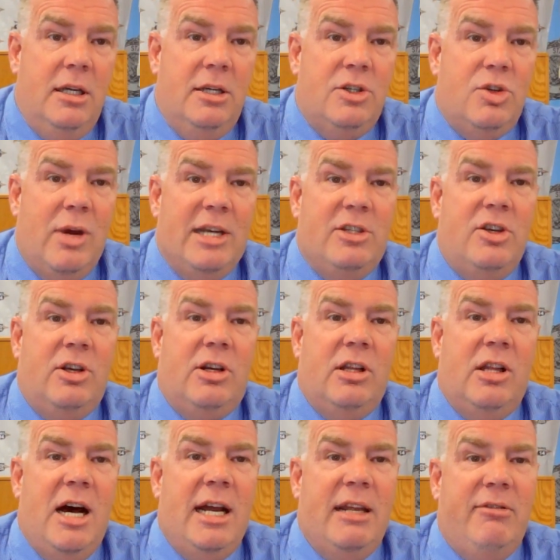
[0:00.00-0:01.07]
So I took a
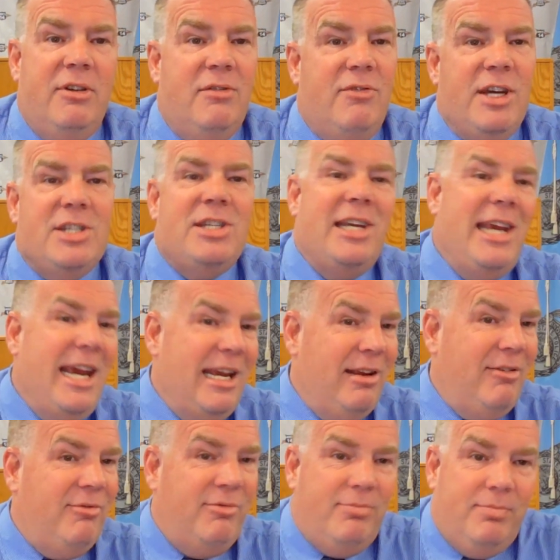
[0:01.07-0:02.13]
lot of
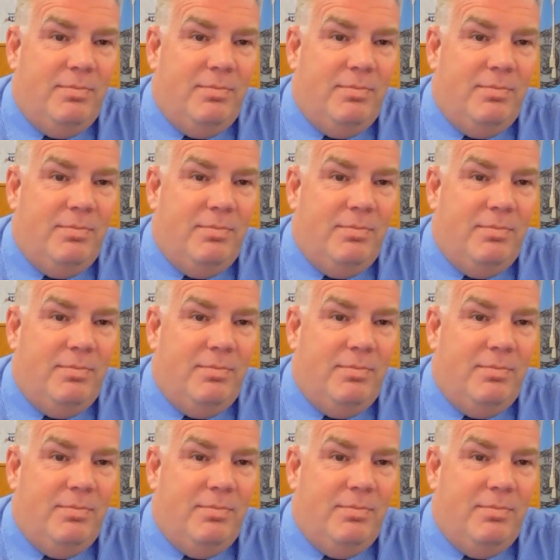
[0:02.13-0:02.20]
investigative